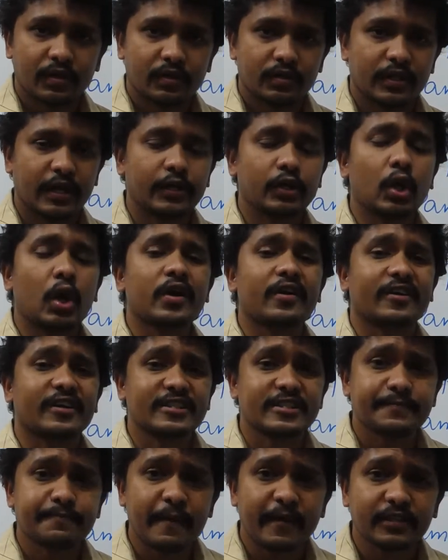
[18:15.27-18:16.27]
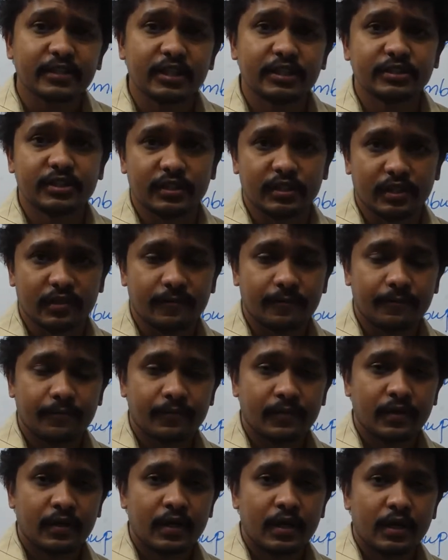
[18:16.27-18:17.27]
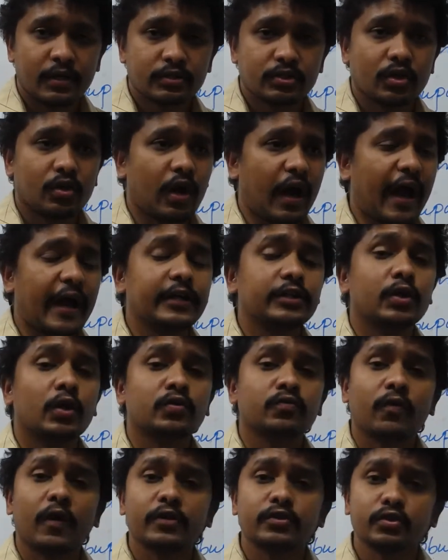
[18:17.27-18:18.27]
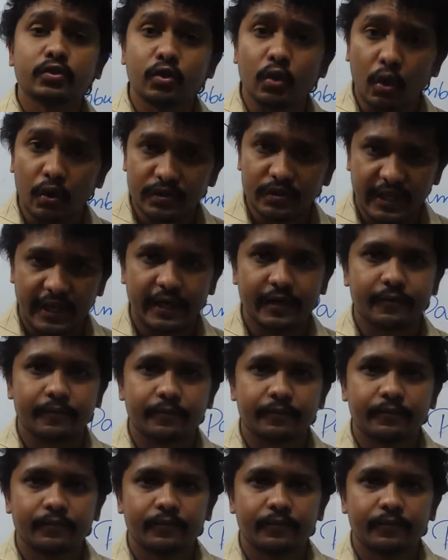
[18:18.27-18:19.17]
they don't respect each other. So I don't want to go there.